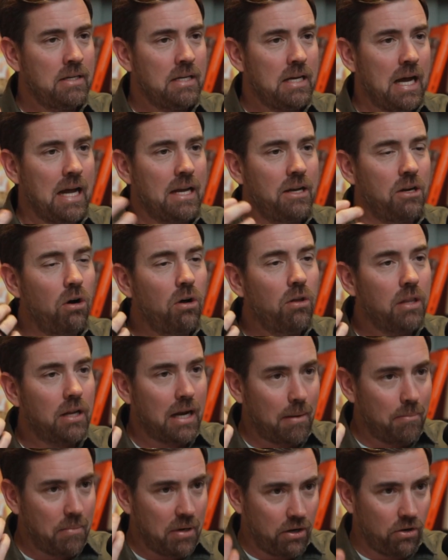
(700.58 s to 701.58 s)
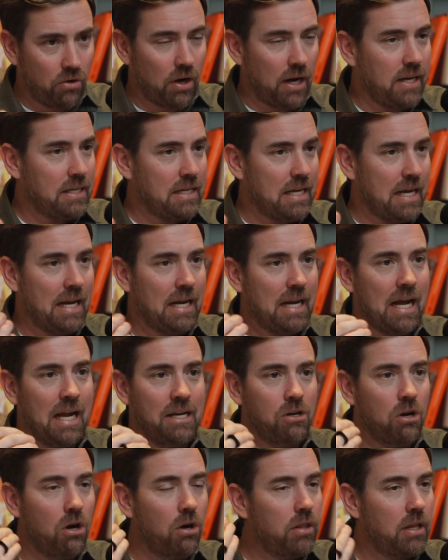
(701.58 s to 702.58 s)
I know that I'm a great dad. I
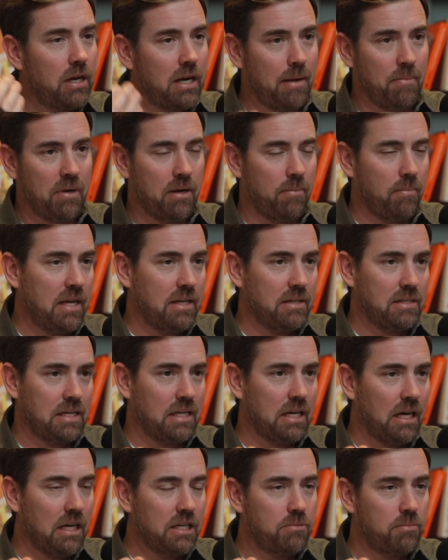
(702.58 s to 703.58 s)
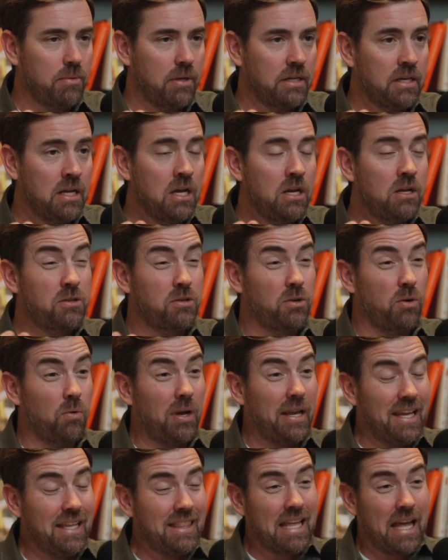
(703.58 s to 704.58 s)
know that I'm an amazing husband. So
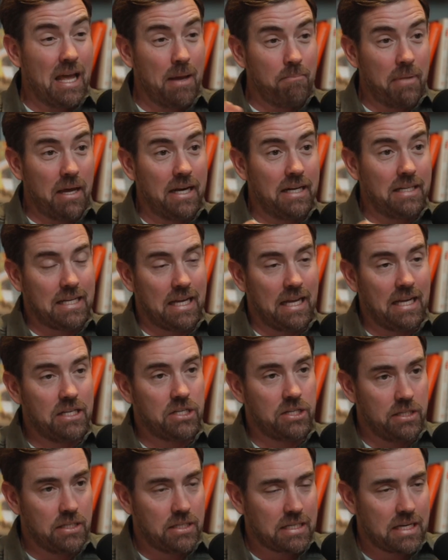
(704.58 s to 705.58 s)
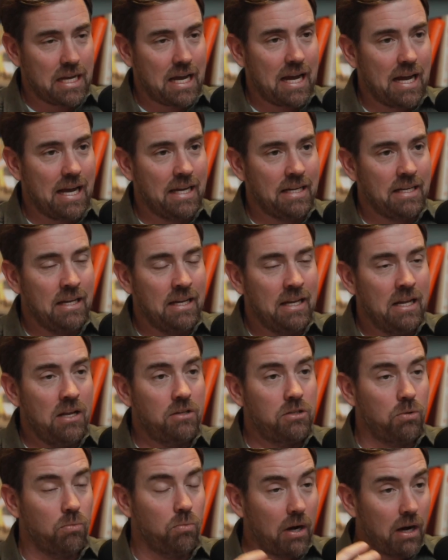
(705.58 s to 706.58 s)
in that meditation side
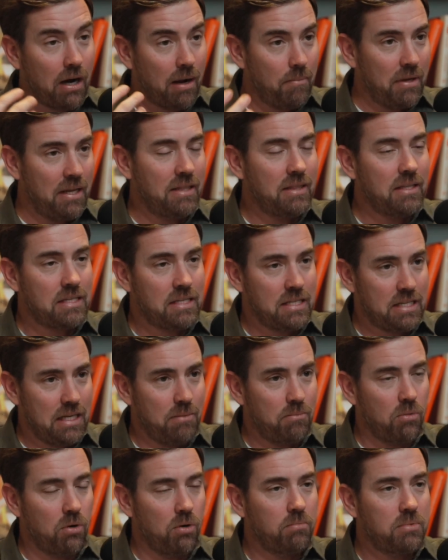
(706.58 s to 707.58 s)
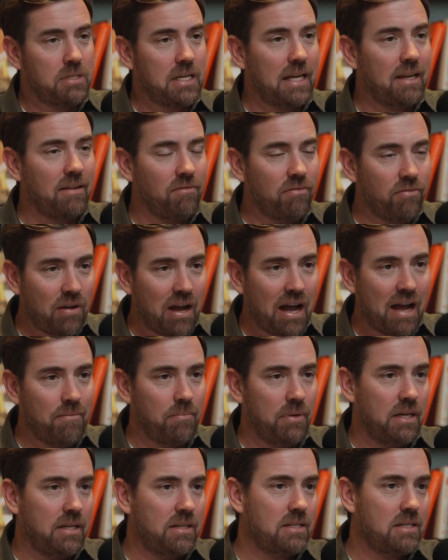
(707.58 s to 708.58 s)
to where I'm in the steam room, taking 5
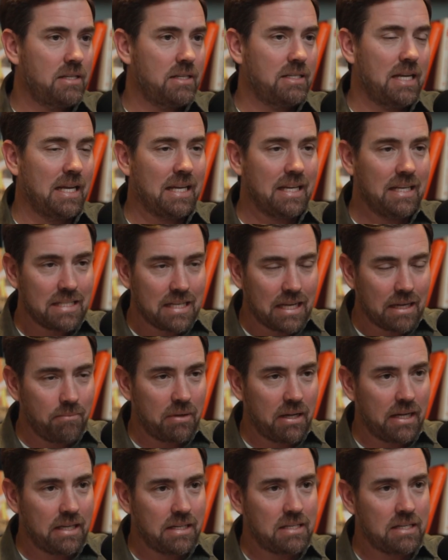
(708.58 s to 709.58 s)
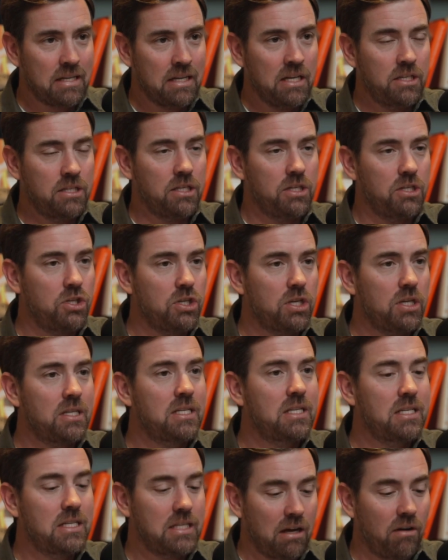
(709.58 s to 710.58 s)
minutes, taking 10 minutes to
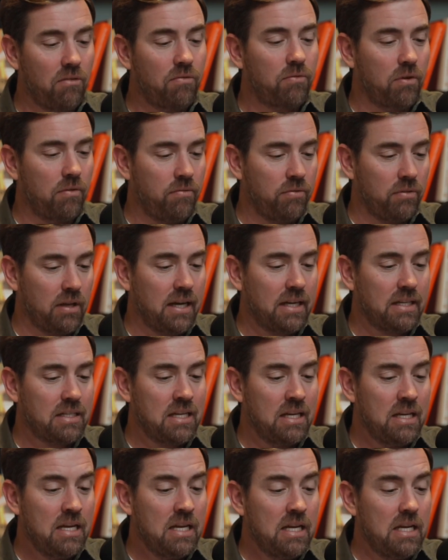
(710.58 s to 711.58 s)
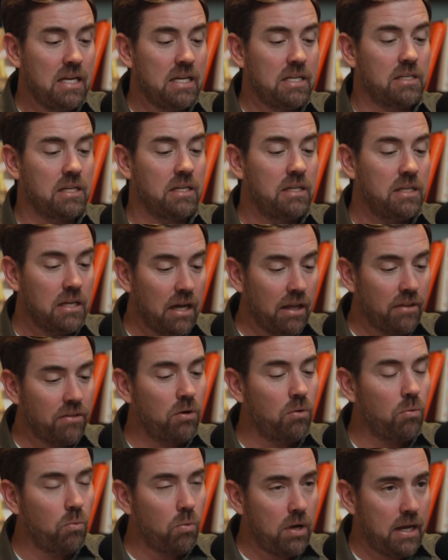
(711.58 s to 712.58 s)
just self-reflect is
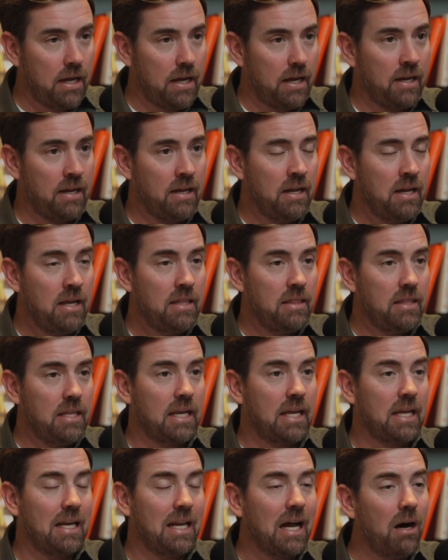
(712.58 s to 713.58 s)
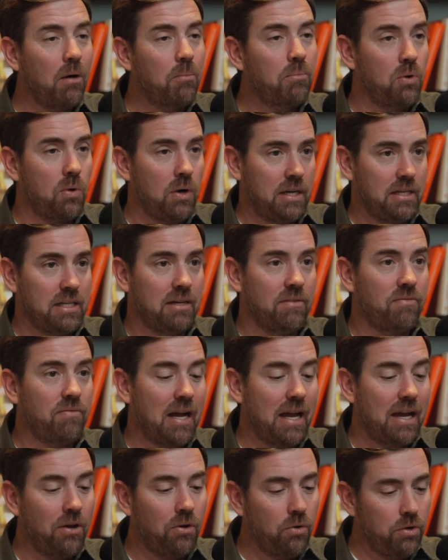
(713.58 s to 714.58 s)
another way that can help you
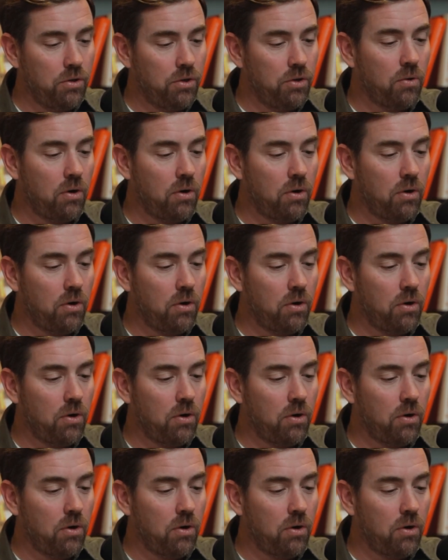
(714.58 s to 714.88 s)
identify who you